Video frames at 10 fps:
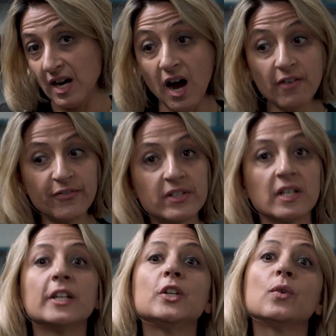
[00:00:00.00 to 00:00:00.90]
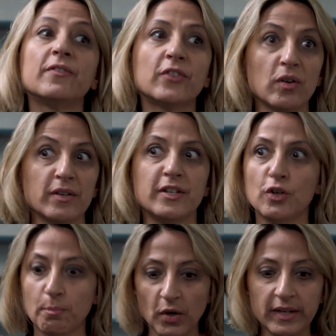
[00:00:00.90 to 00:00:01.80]
after you have gotten
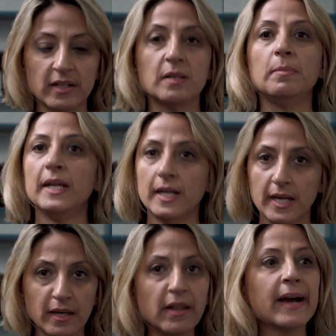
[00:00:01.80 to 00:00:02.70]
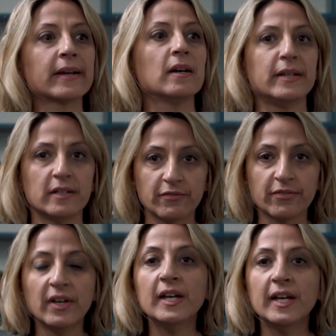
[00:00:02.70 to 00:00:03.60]
your body to be in that kind
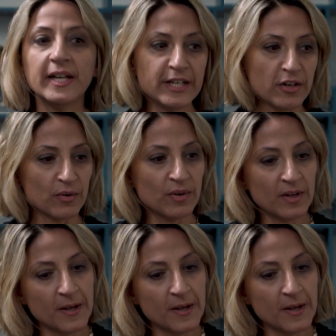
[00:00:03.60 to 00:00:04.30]
of, you know,